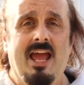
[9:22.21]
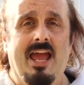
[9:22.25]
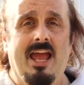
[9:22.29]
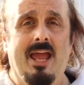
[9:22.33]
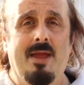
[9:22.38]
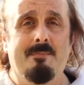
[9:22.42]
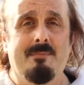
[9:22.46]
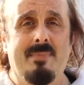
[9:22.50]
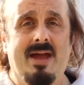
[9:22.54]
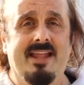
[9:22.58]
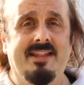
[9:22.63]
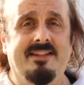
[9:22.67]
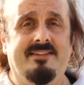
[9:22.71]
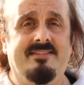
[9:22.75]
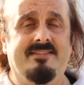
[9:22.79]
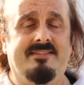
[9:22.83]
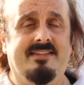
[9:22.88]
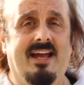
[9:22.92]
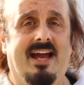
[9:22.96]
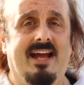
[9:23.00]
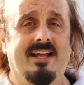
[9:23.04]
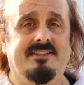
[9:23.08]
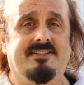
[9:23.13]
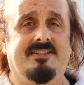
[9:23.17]
It meant
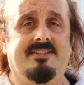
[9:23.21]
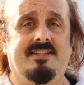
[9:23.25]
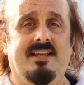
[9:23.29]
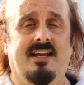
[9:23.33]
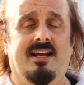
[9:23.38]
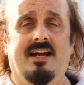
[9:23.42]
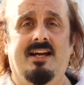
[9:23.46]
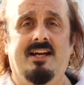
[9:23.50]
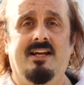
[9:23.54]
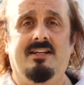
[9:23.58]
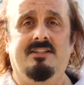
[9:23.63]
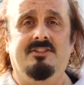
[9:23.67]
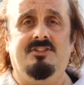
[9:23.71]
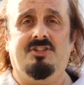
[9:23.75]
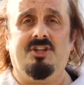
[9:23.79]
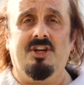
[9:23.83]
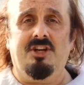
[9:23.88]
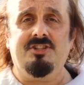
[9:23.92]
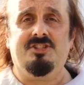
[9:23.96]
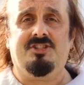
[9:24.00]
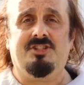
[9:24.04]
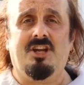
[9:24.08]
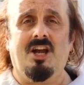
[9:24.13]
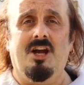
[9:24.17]
that
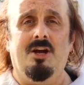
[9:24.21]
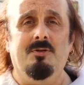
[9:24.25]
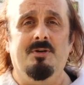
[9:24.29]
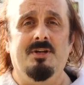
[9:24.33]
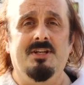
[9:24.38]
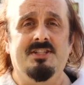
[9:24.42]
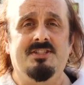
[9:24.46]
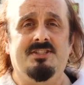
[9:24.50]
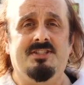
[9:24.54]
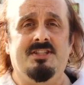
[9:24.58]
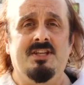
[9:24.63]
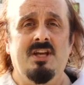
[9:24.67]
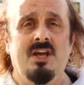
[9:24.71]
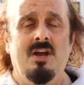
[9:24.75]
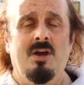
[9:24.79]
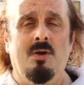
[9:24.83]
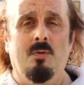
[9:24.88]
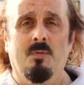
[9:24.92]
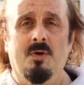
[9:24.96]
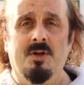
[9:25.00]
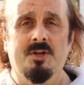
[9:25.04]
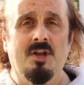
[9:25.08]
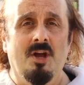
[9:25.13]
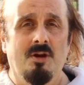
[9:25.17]
churchgoers
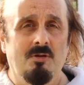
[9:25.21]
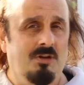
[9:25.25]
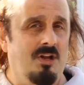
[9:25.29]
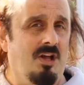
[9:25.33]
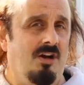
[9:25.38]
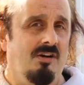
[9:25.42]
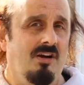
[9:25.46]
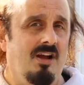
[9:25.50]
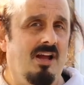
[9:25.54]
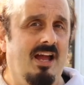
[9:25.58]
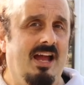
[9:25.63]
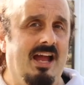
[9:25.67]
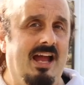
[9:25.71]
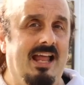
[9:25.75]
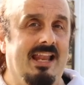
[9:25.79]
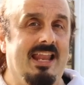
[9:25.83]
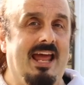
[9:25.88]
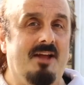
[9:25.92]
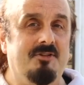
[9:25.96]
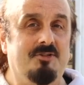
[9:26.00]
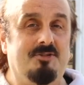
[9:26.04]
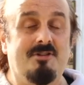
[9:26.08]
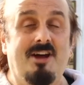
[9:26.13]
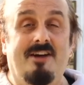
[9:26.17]
were no longer
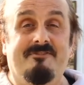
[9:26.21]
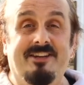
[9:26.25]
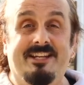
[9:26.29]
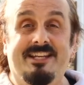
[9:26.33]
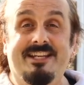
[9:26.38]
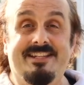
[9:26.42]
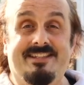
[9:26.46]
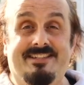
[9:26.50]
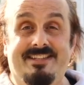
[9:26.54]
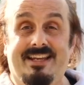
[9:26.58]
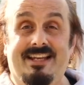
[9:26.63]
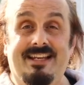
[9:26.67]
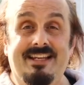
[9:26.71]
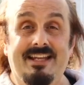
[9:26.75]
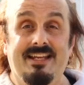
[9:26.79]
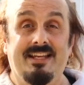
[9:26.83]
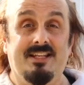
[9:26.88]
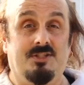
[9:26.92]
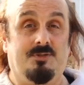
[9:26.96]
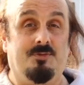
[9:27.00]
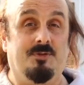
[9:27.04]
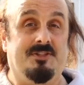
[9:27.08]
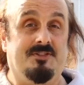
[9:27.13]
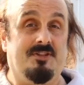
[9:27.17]
allowed to have any
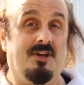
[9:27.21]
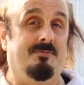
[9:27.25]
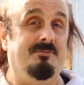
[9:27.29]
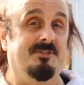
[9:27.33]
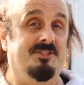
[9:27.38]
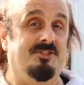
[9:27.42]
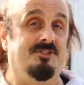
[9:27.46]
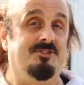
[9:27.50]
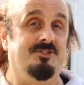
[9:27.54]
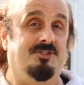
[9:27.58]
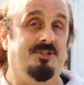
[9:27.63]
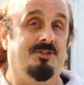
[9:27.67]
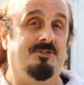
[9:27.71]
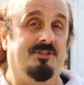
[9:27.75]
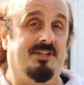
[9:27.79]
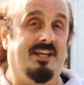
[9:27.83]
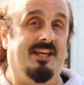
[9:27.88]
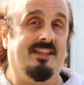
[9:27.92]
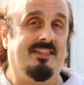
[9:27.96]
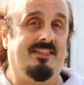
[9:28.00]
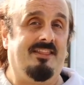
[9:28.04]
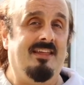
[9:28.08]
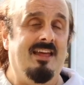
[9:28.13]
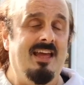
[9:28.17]
dealings with Thomas and
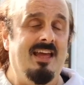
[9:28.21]
Judith.